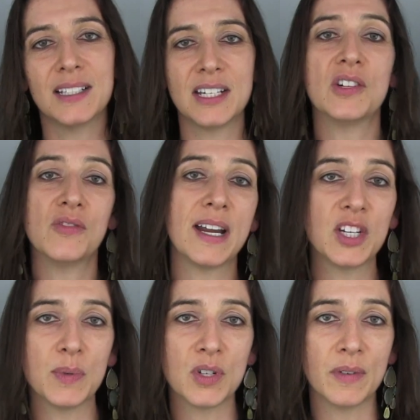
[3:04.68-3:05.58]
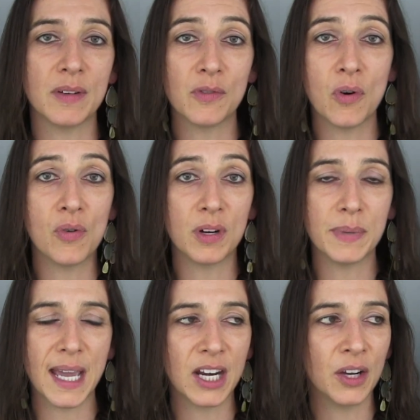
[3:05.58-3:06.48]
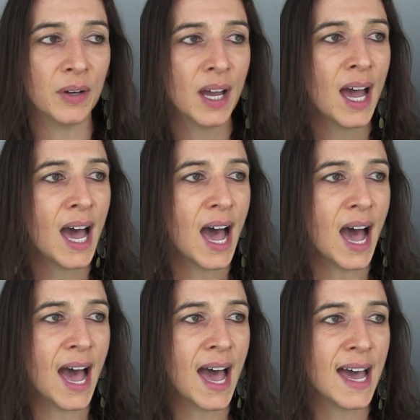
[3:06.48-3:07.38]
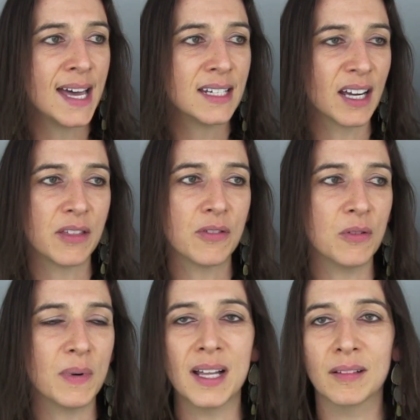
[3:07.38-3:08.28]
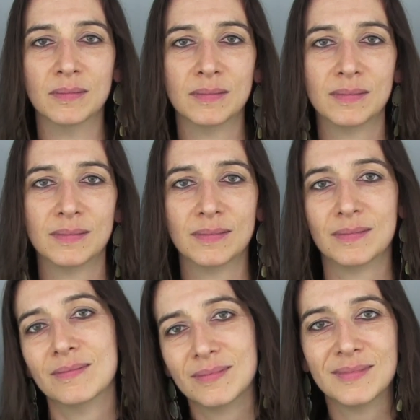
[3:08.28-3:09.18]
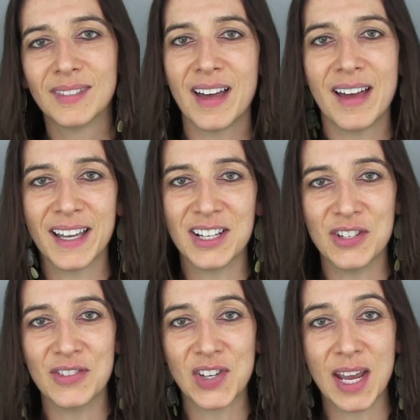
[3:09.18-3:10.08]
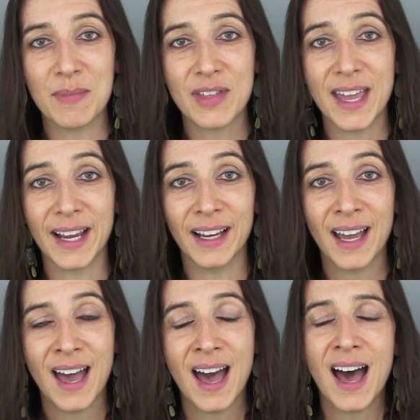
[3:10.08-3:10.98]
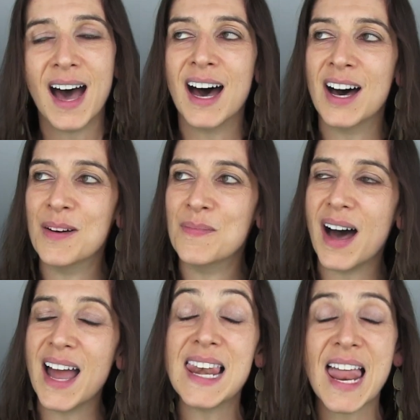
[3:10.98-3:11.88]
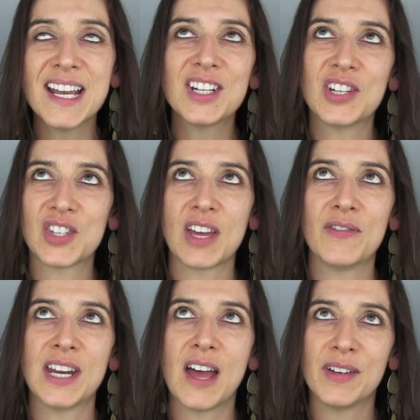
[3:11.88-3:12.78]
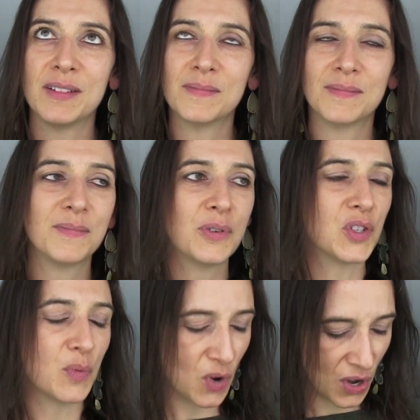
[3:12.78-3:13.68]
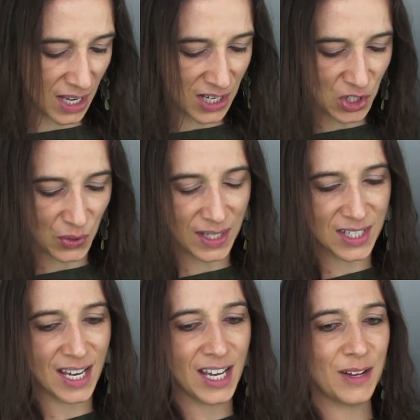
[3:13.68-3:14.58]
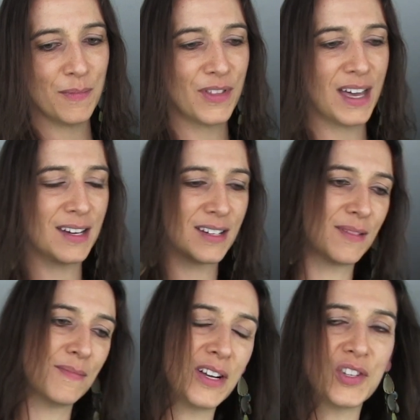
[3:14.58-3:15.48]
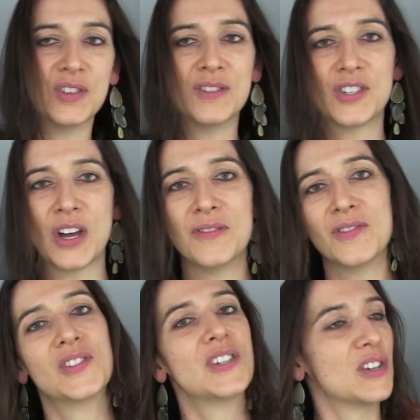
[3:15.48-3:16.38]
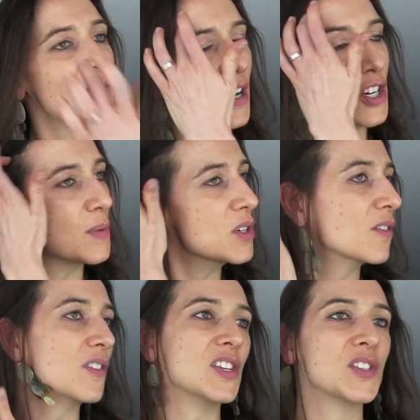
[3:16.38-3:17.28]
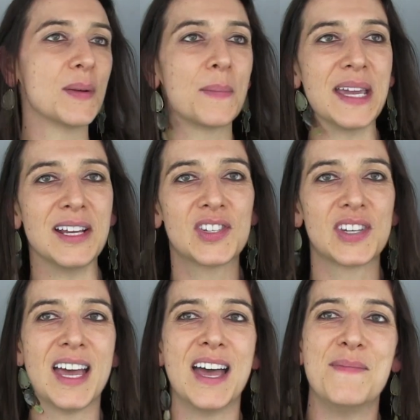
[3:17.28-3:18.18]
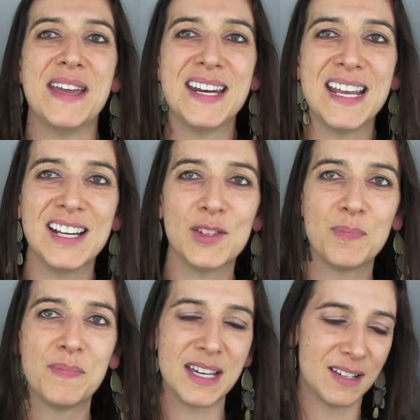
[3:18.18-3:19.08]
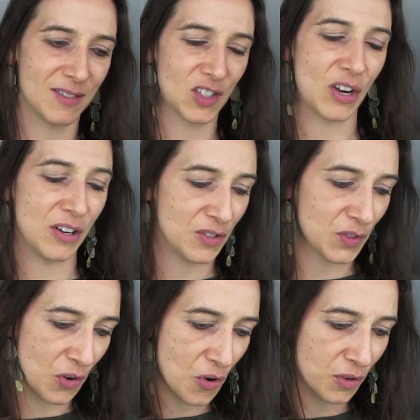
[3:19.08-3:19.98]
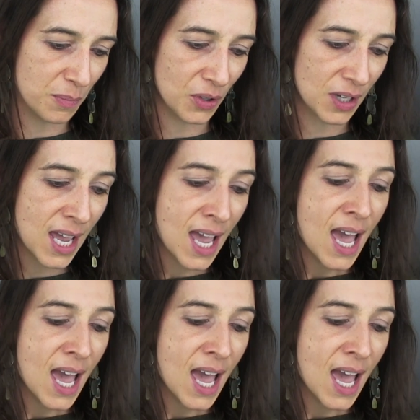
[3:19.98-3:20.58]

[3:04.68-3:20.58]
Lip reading: did an arrangement of it for horn and piano, and I thought, well, I could do the same thing. I later discovered, having put some work into it, that Mason Jones did an arrangement of this piece in his big solos for horn book.